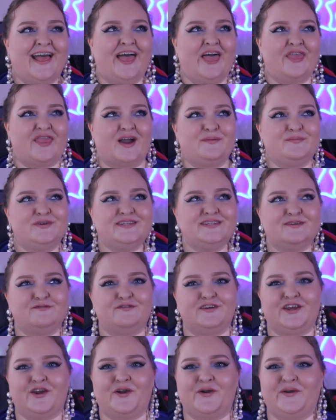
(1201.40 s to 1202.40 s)
That music
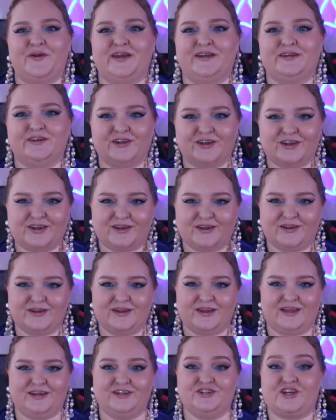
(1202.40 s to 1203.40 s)
video in
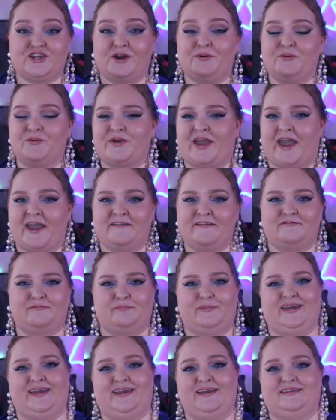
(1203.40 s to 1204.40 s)
general gave
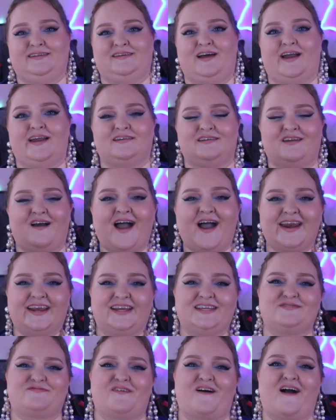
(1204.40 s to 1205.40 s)
me like
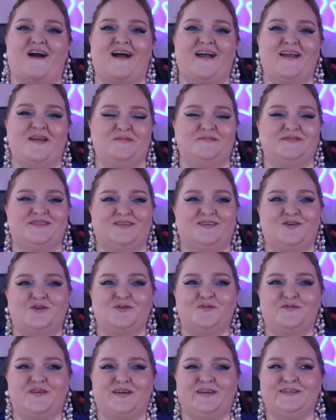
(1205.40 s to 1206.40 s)
90s vibes, a lot
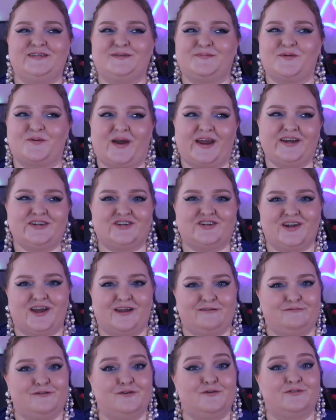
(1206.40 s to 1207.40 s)
of inspiration I
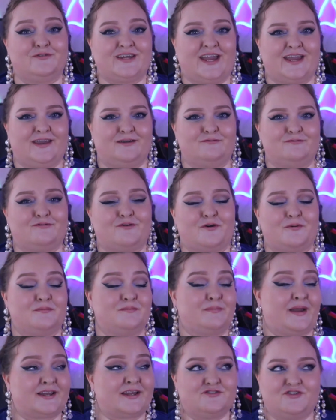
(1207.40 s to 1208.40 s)
feel taken from
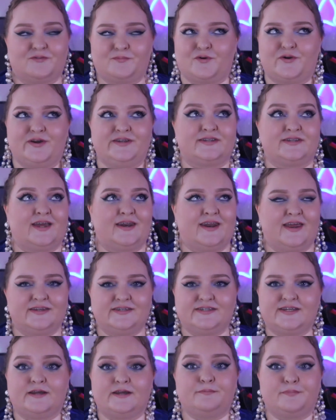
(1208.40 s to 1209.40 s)
Backstreet Boys and
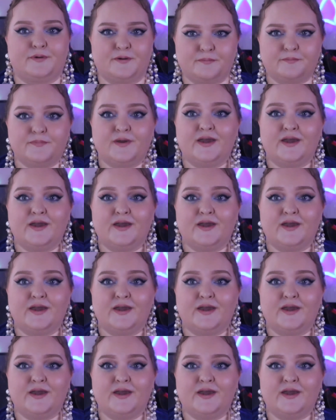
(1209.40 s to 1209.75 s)
NSYNC, but